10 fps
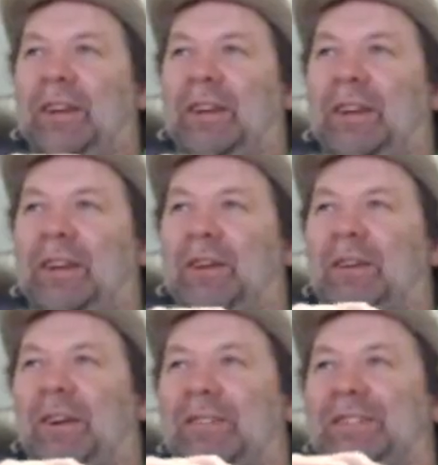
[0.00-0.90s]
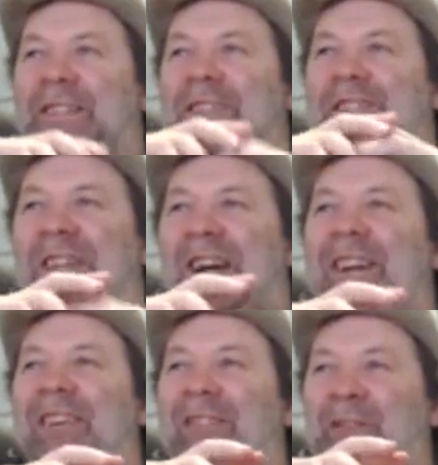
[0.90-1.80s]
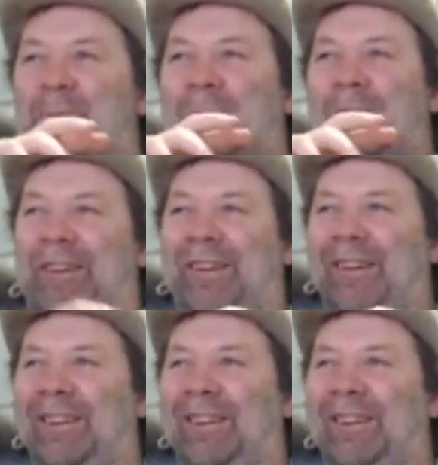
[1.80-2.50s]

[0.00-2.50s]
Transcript: glow in the dark, or is that just shining off your monitor?